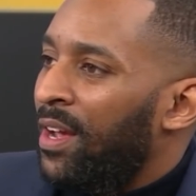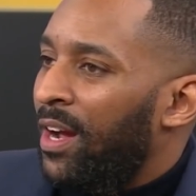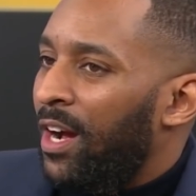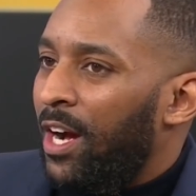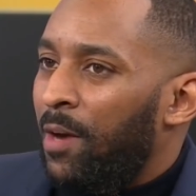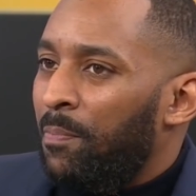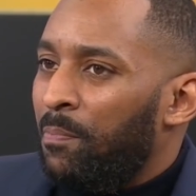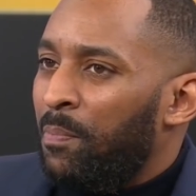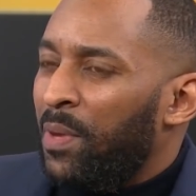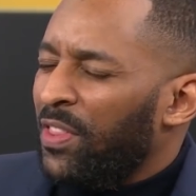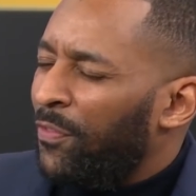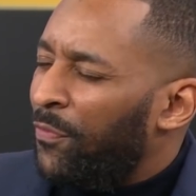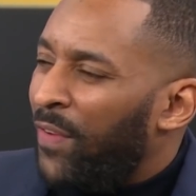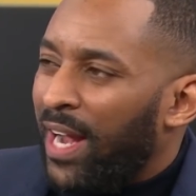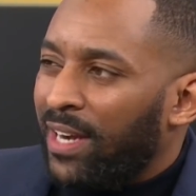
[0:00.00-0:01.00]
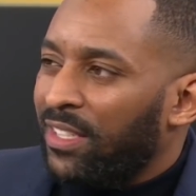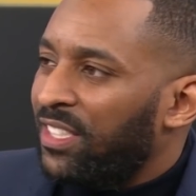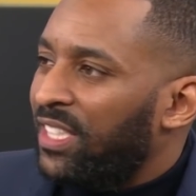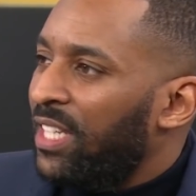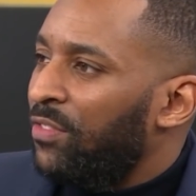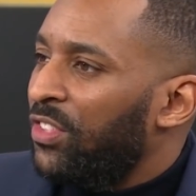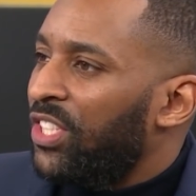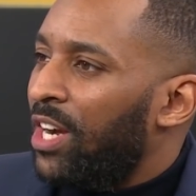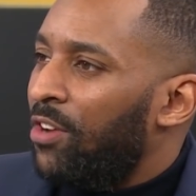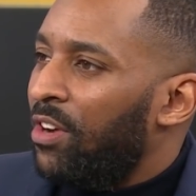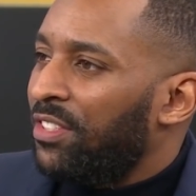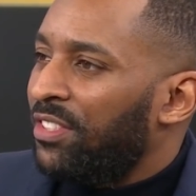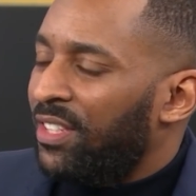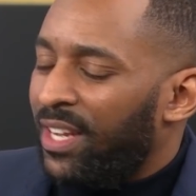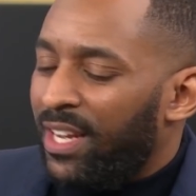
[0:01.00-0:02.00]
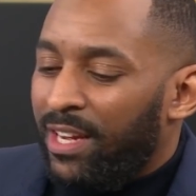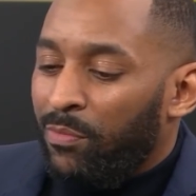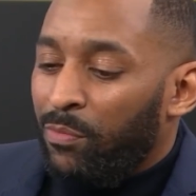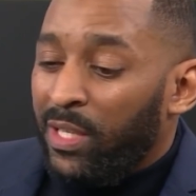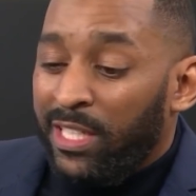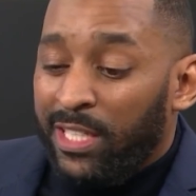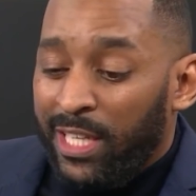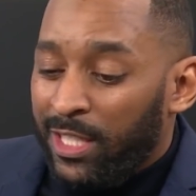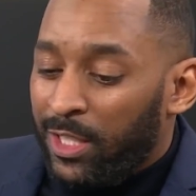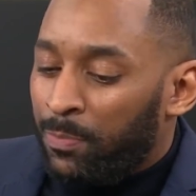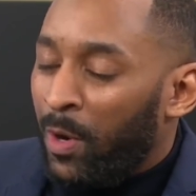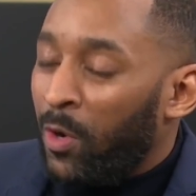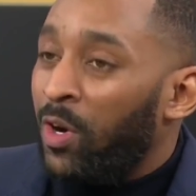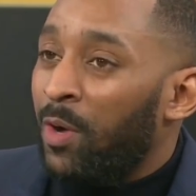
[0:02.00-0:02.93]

Um, but the fact that Steven Gerrard's there, he, he, spoke